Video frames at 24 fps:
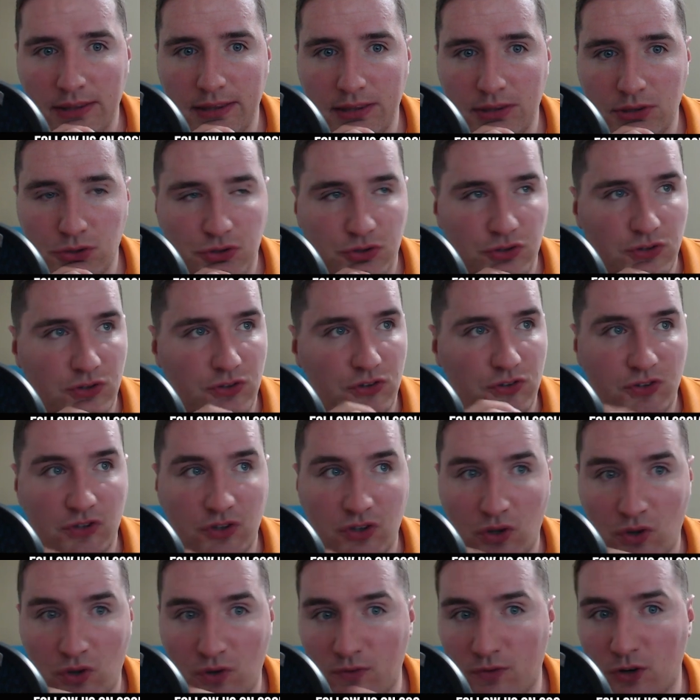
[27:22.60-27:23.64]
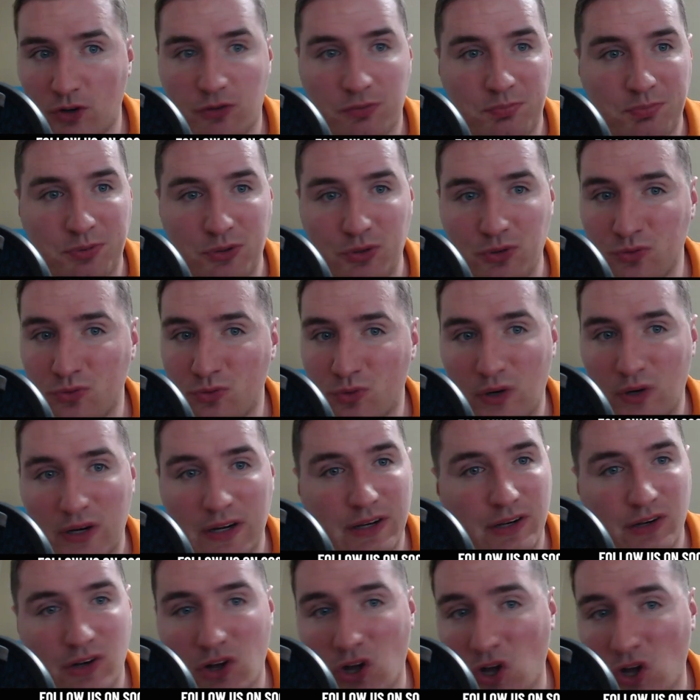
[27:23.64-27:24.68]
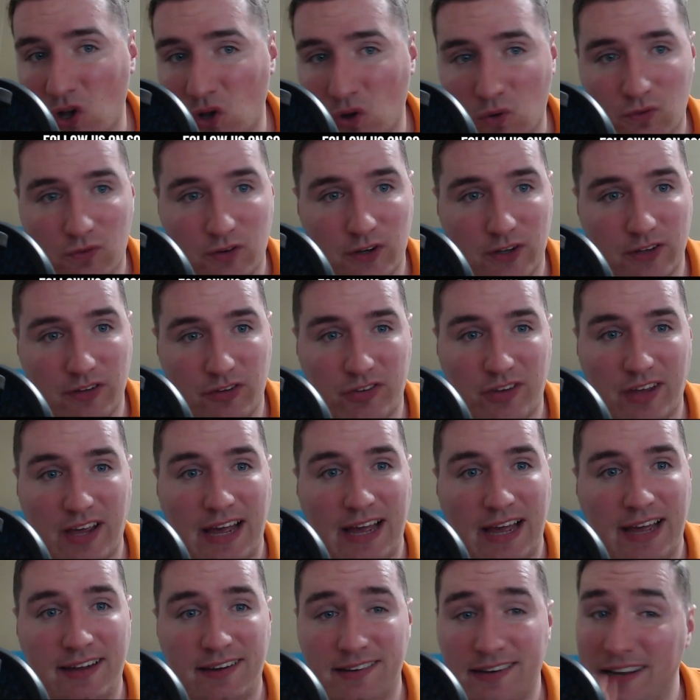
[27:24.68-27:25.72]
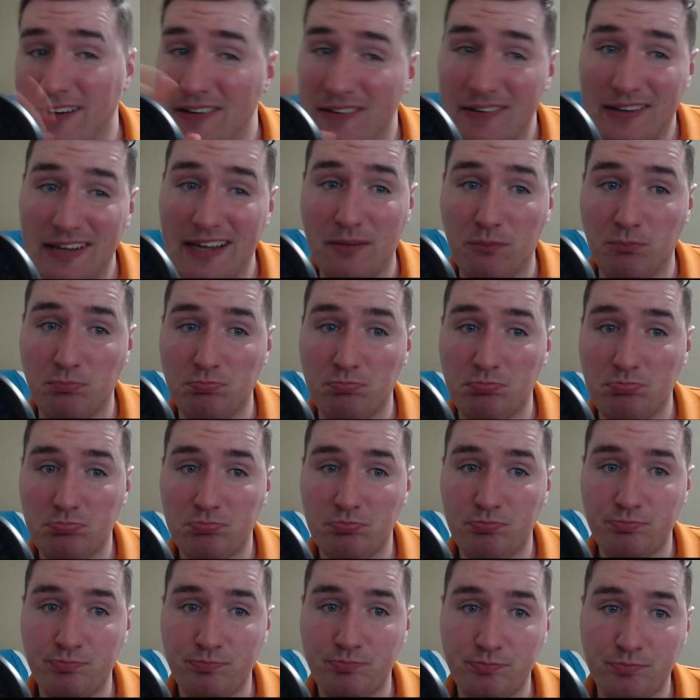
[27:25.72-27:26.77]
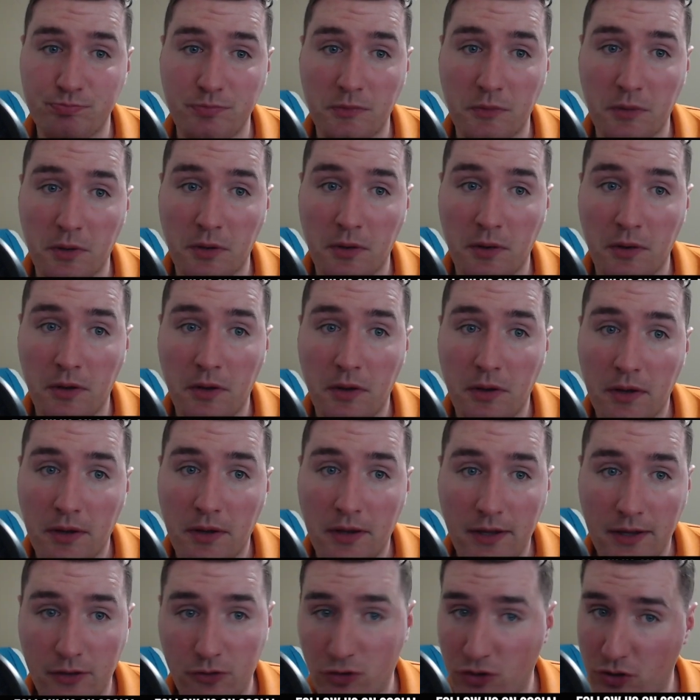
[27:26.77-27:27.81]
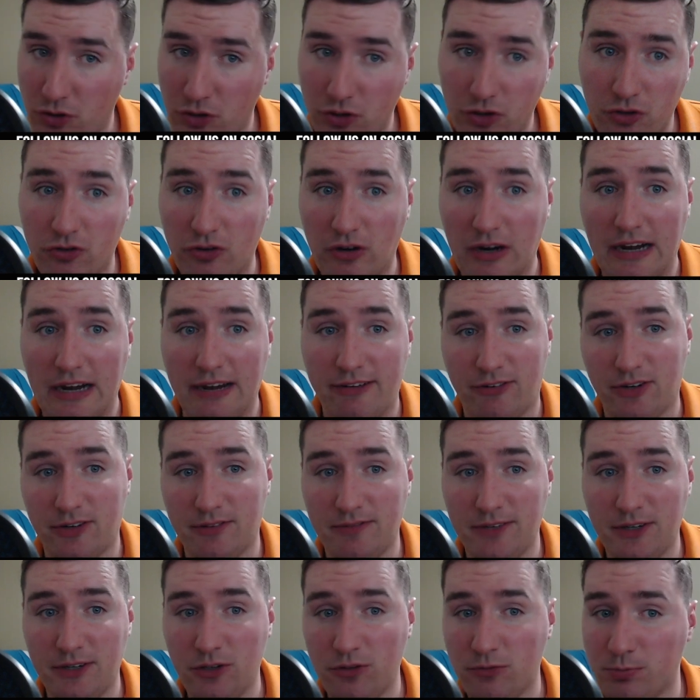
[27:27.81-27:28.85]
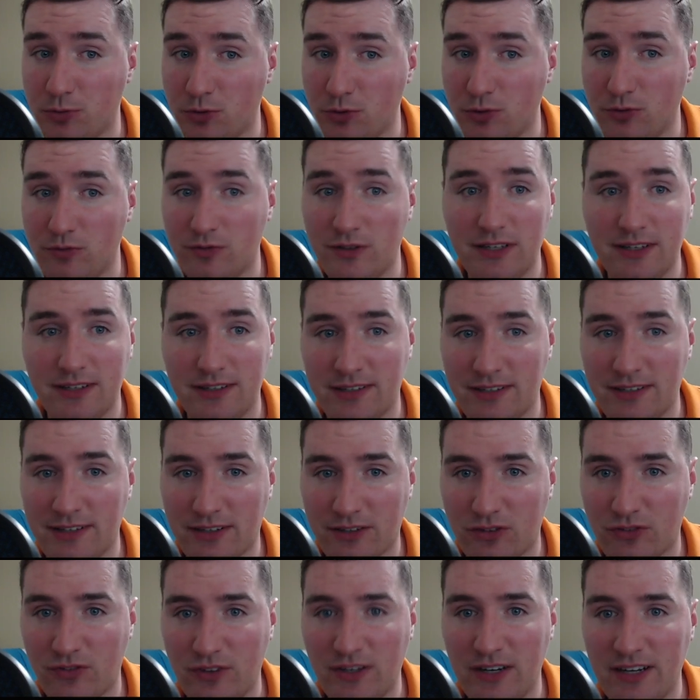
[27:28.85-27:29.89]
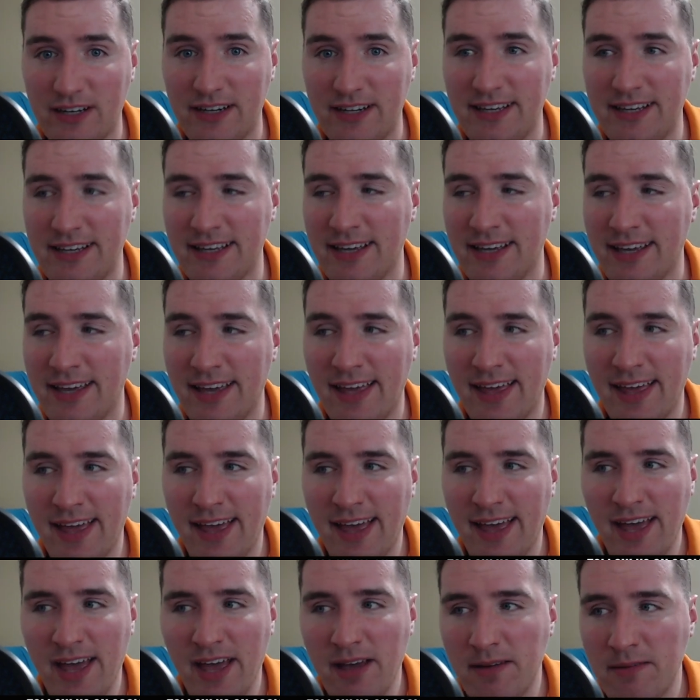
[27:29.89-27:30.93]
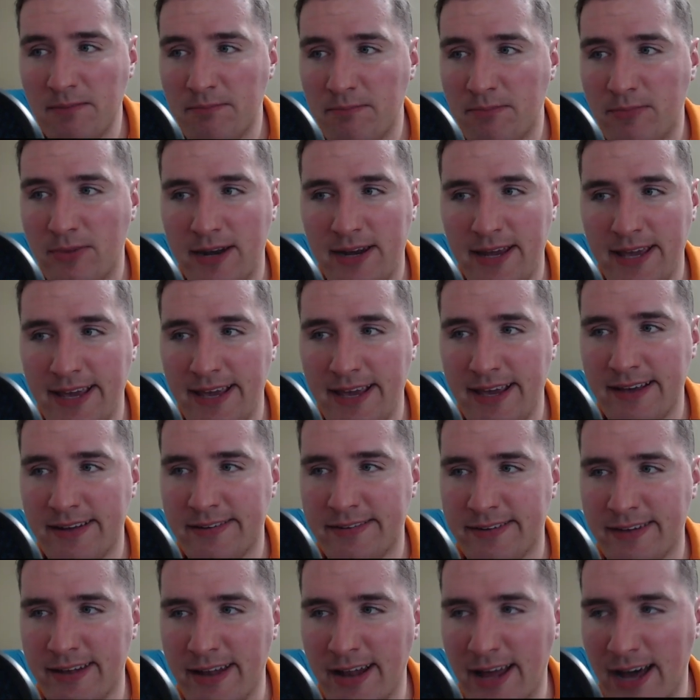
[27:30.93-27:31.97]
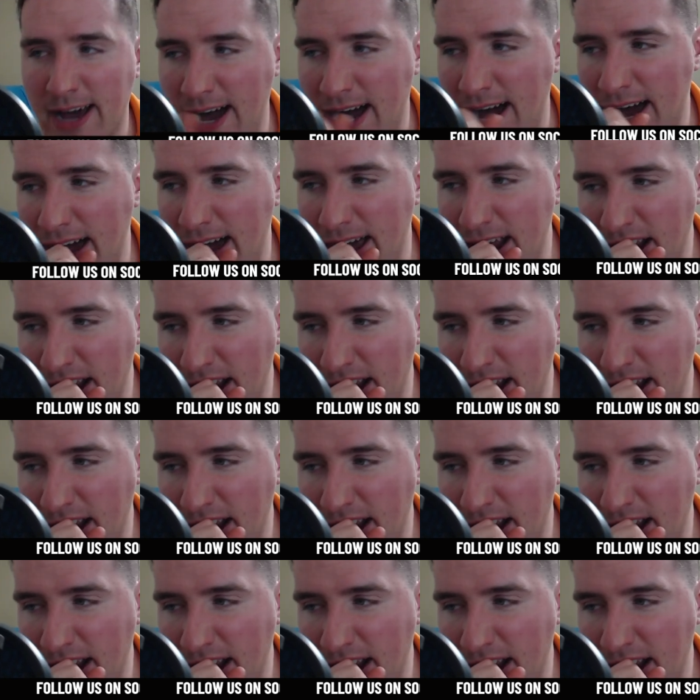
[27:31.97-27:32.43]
Just silver spoon written all over this guy. Now again, he's a good driver. He's proven it in Xfinity, but he is not